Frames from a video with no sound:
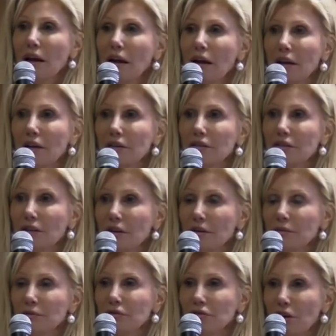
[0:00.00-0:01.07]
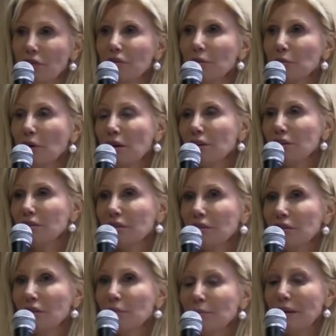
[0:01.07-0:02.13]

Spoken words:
and show them what you can do,